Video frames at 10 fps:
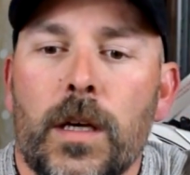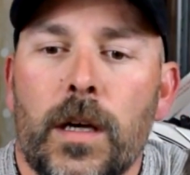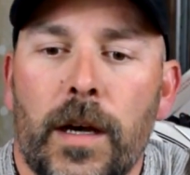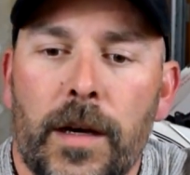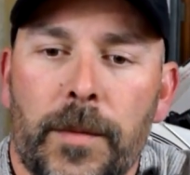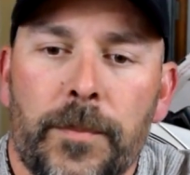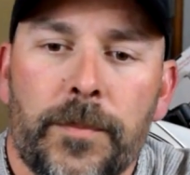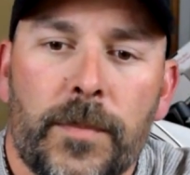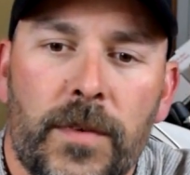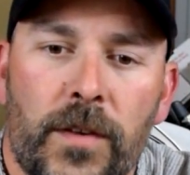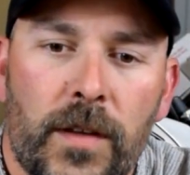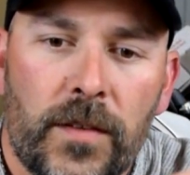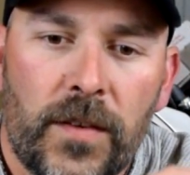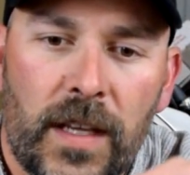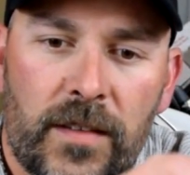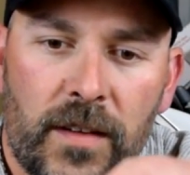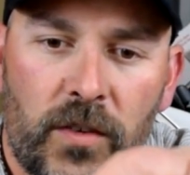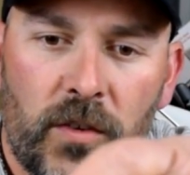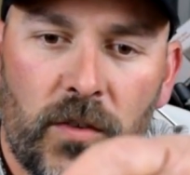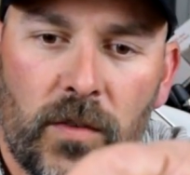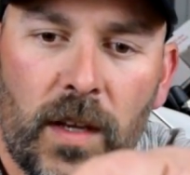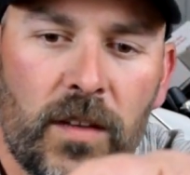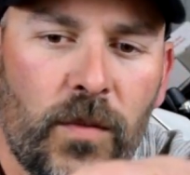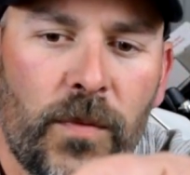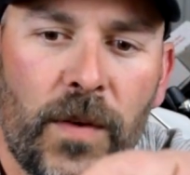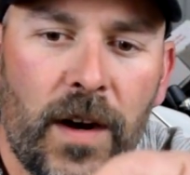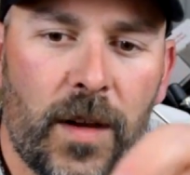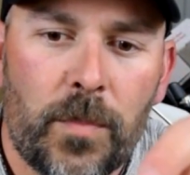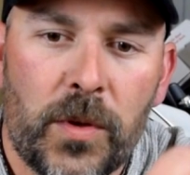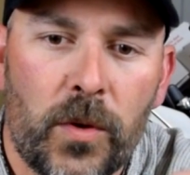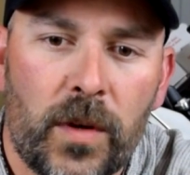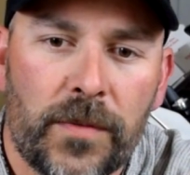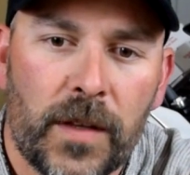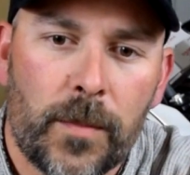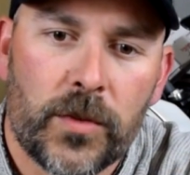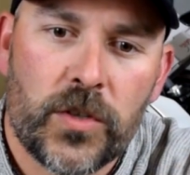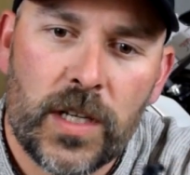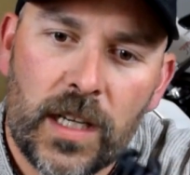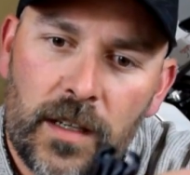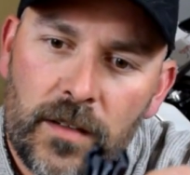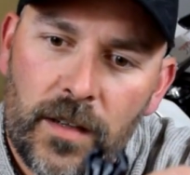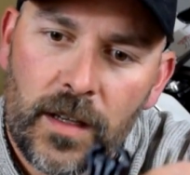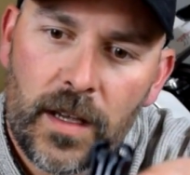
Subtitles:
As you can see, it's very beautifully machined.